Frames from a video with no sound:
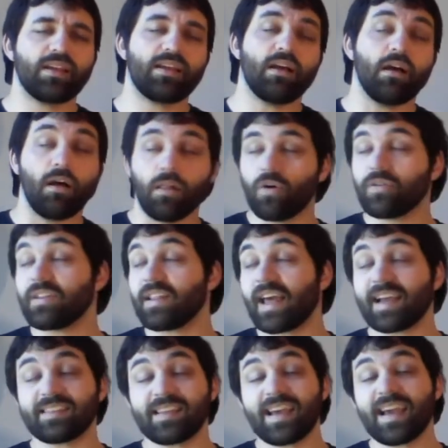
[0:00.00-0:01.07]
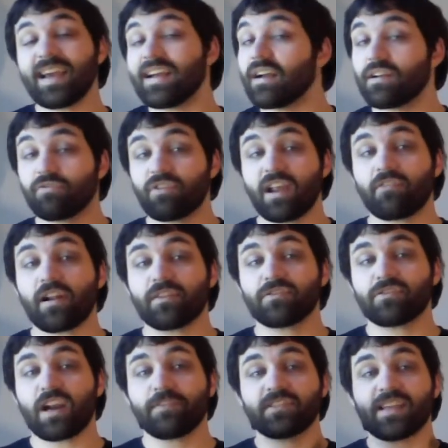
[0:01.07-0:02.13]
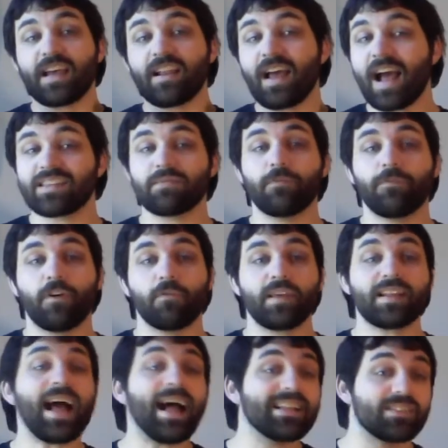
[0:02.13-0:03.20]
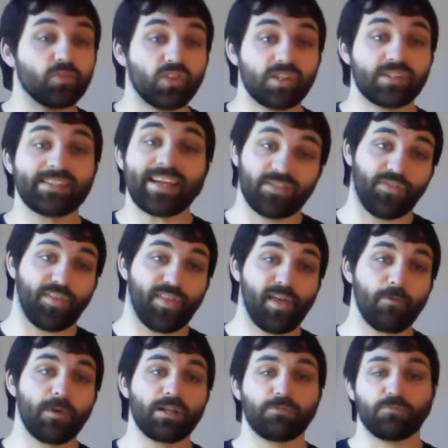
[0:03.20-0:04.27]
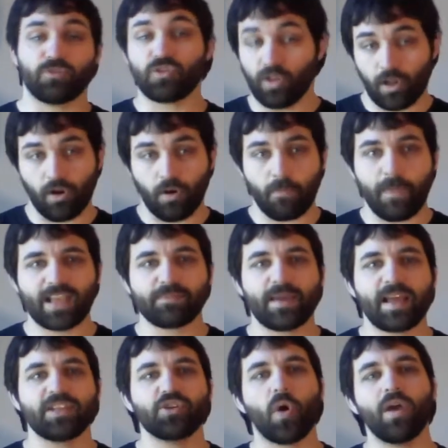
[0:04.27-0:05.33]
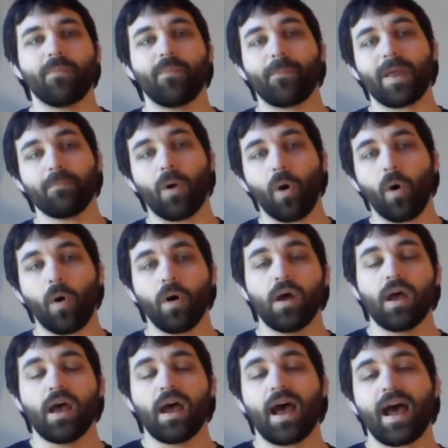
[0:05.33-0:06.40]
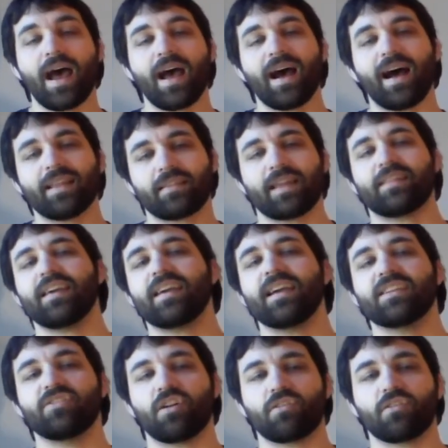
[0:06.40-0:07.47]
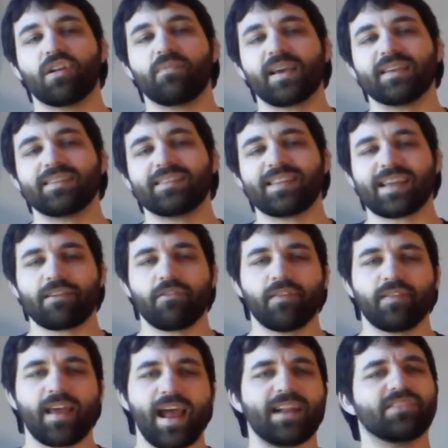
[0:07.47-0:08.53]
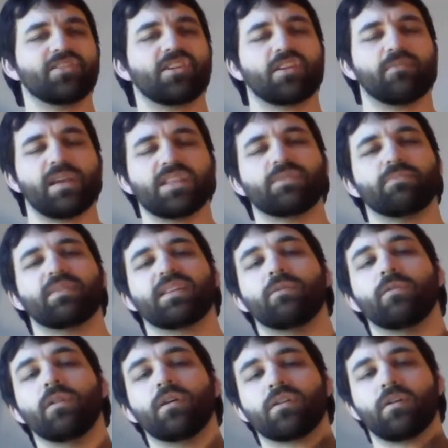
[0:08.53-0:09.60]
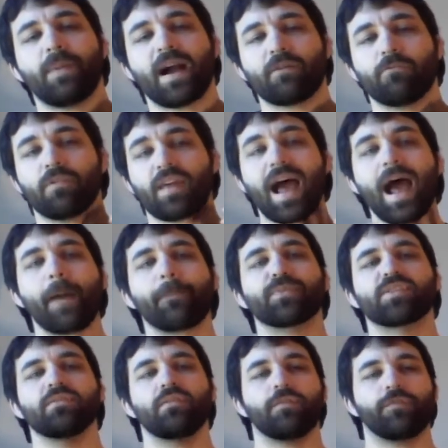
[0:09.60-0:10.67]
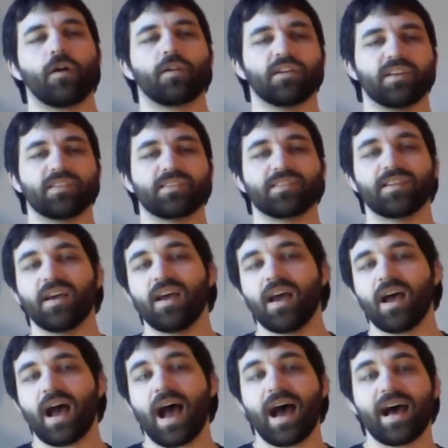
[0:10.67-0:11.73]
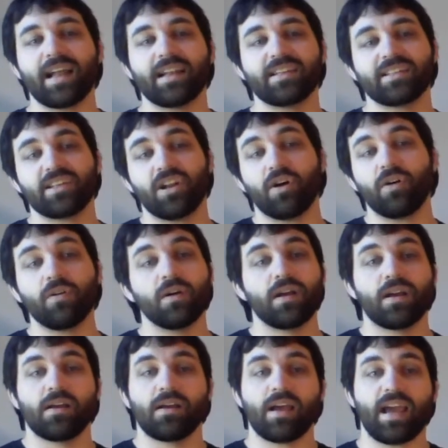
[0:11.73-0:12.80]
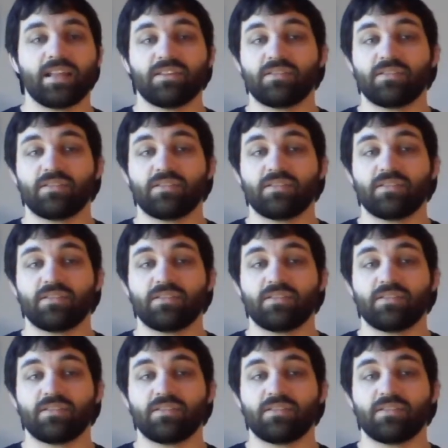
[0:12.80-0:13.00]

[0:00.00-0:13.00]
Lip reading: although, like I say, great draft set, had some fun with it, had some success with it, which you know makes me enjoy it a bit more. I think it's not going to be a sticker in there. It's not going to be something that we'll look back with absolute fondness, and you know it